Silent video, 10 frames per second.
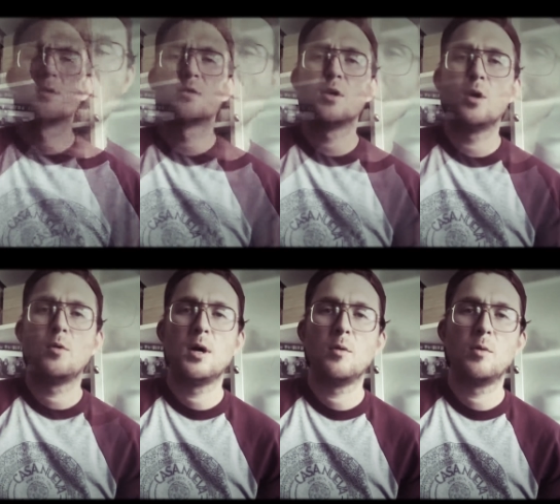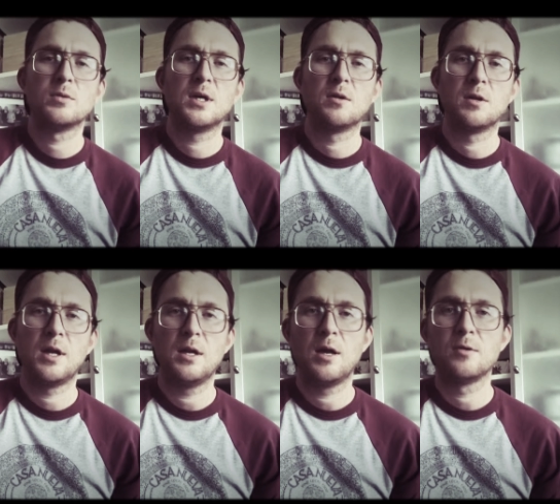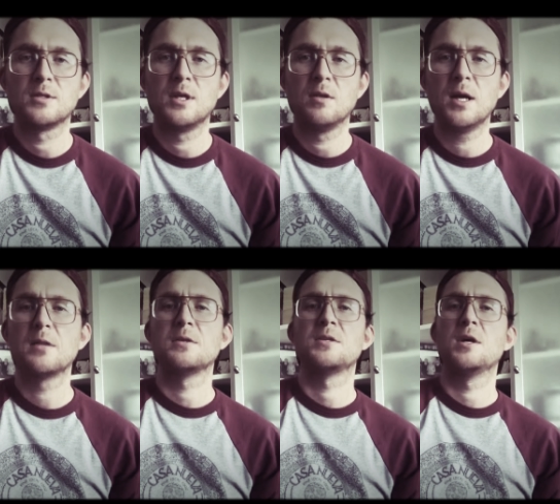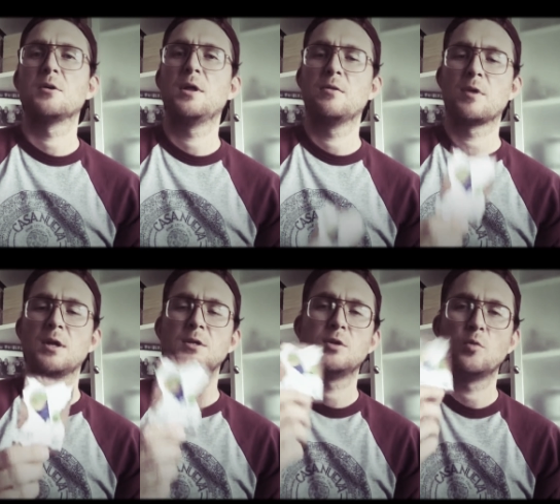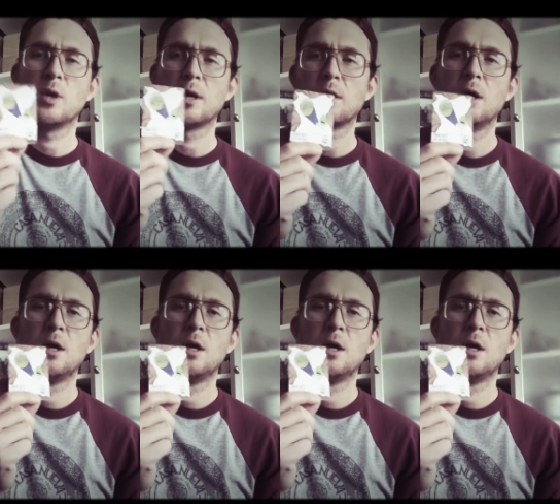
So what we'll take a look at now is the likely scenario that you run into where